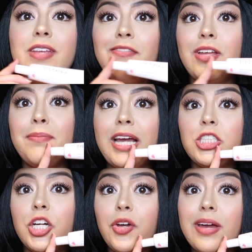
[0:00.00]
definitely make
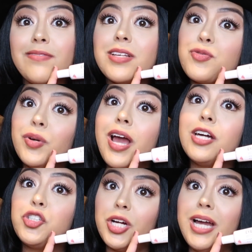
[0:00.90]
sure you give this one
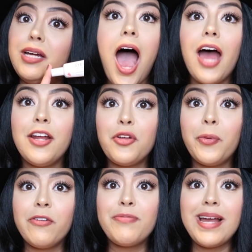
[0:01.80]
a try. Another
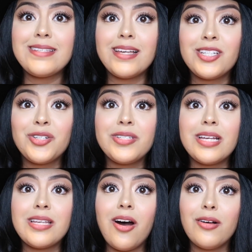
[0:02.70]
one of my essentials
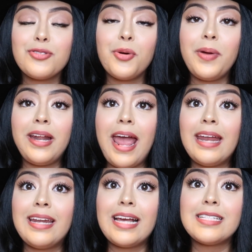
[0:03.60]
has also been a
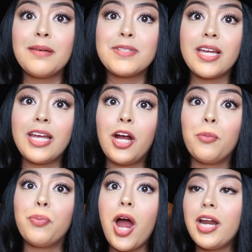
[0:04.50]
nighttime
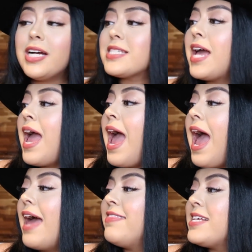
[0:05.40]
skincare product,
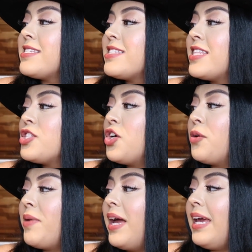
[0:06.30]
and this is the Derma